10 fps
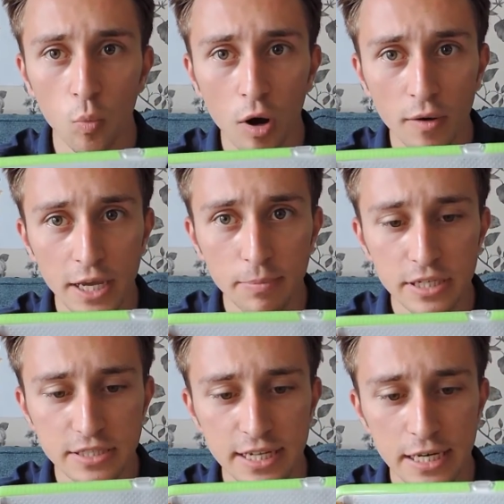while
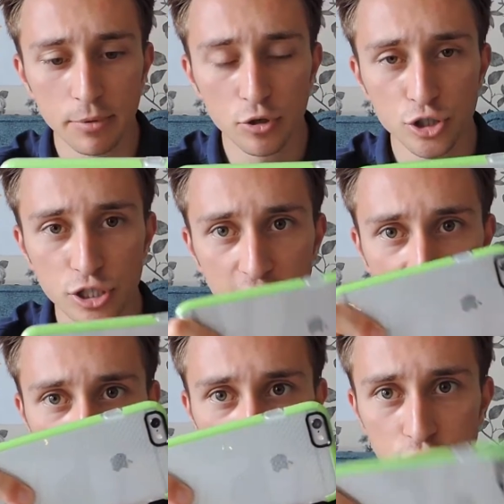keeping it steady, because you can
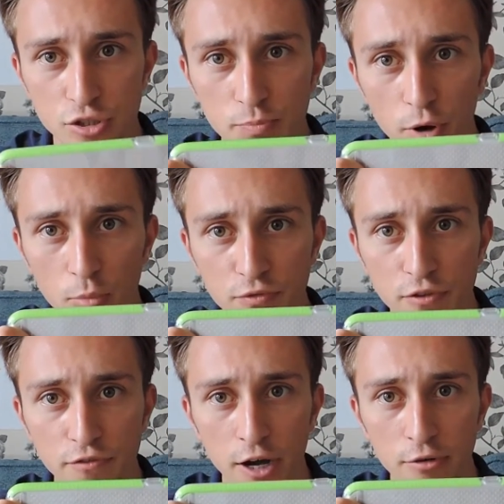actually use the bottom of
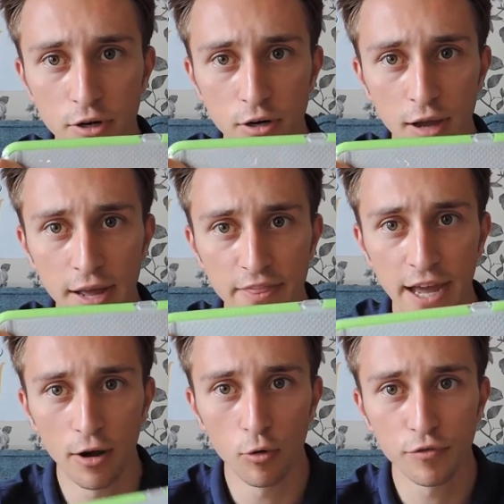the phone like
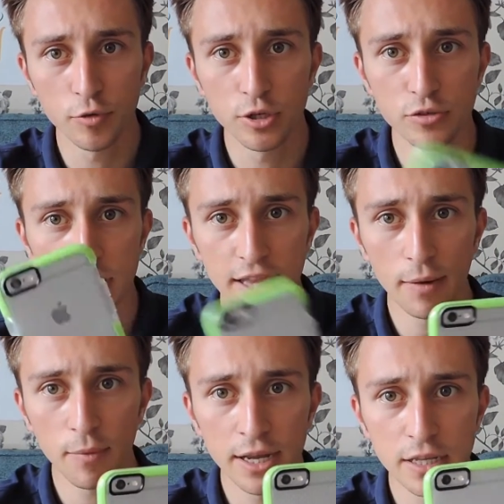that, or if you want to use it
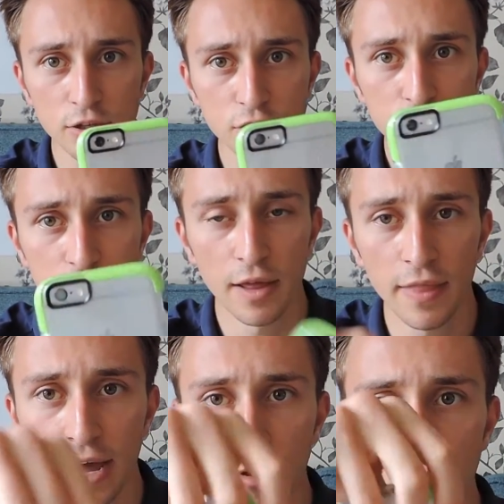that way, you can use it like
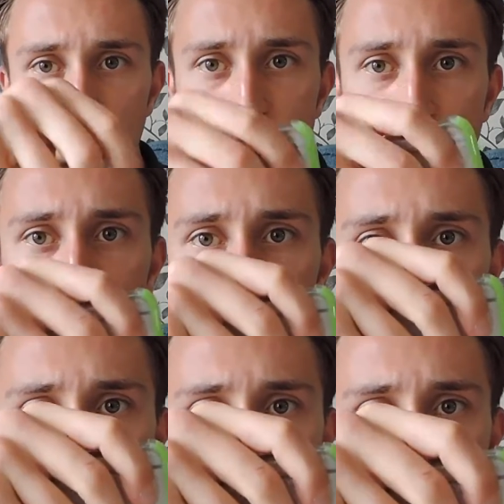that, or even that way,
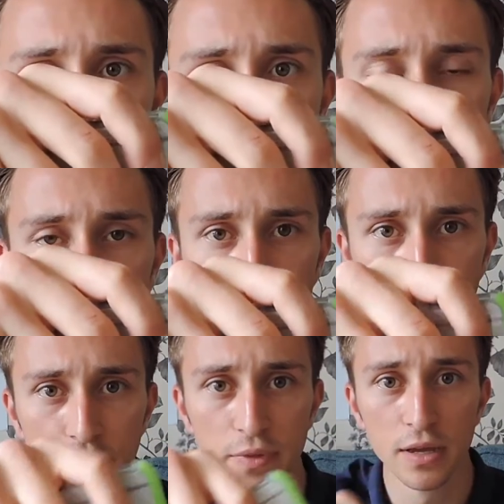you can use it like
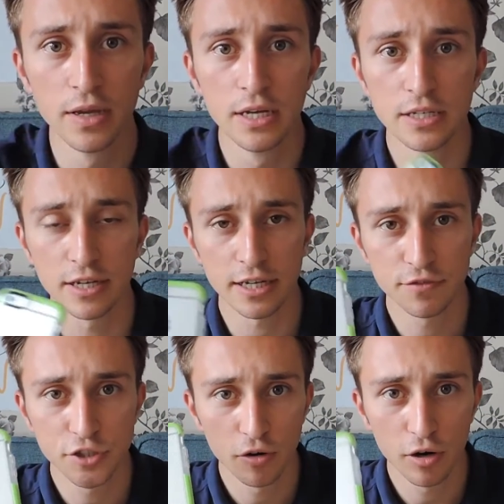that. So it
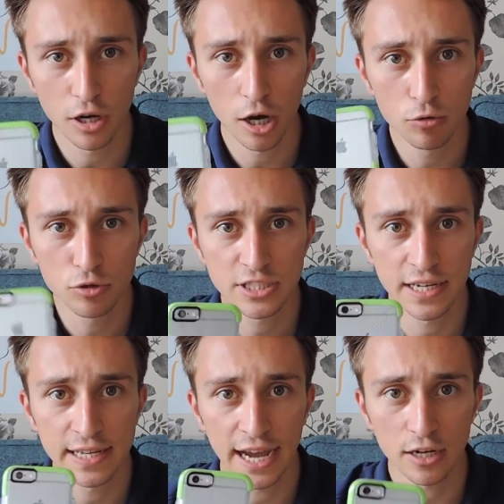gives you low,
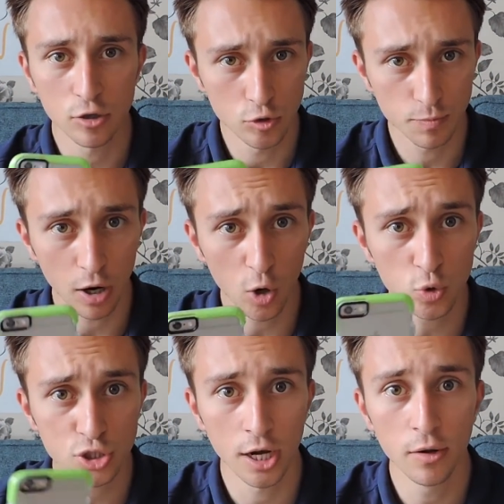steady angles. But
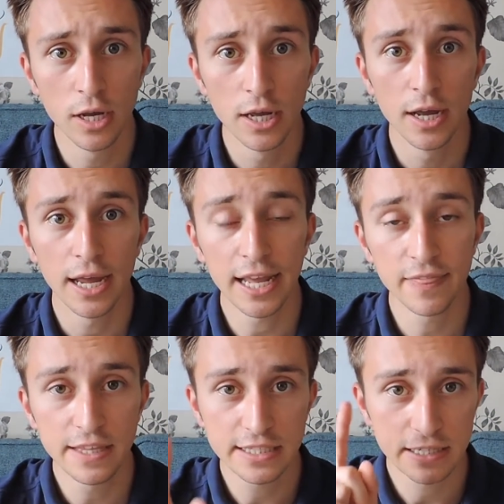also,
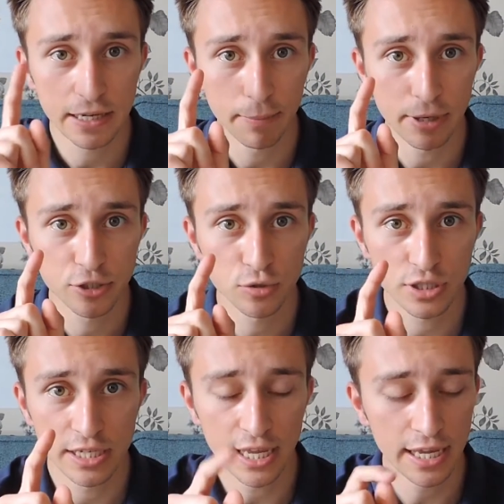in this clip, as you'll
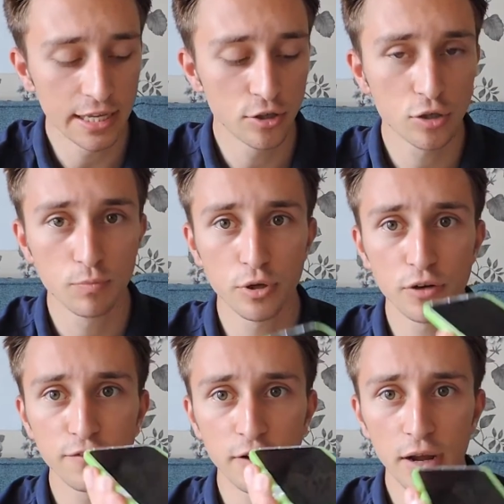see here, you can
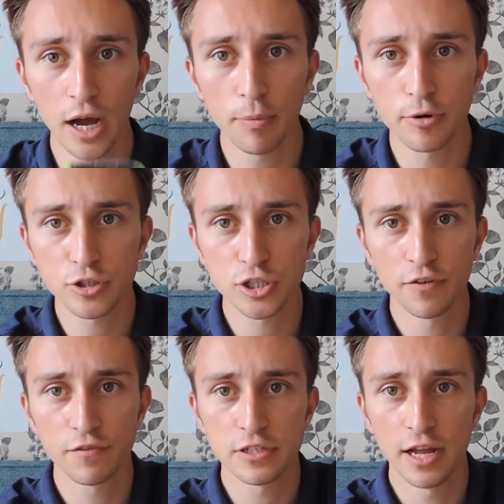put the phone up on a
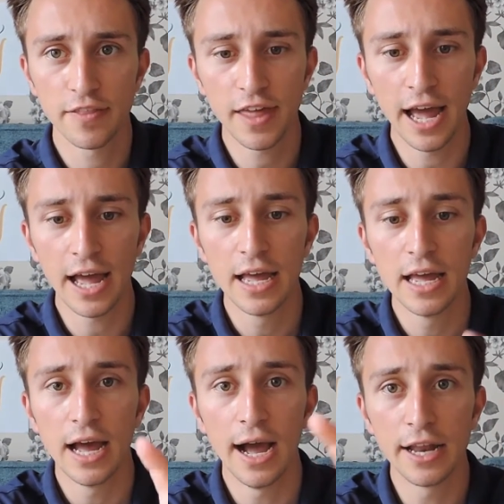surface like that
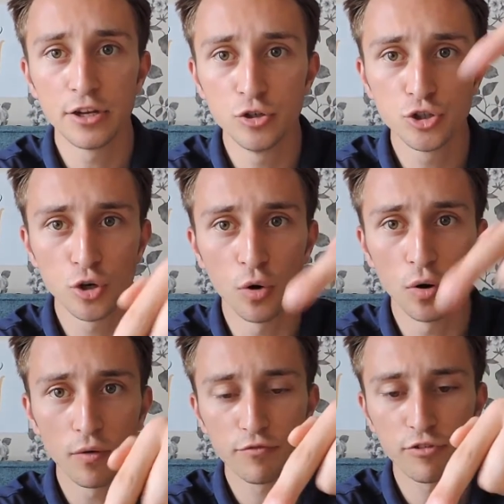and use
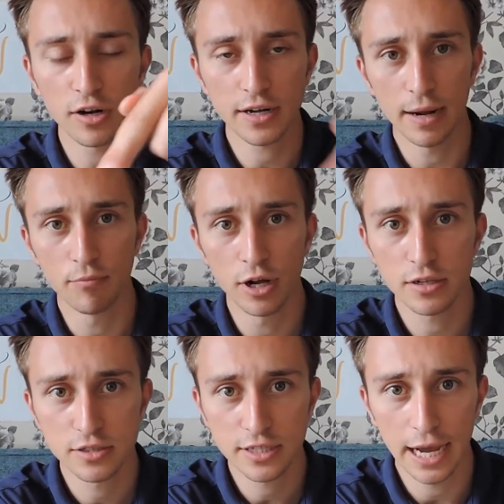your front camera to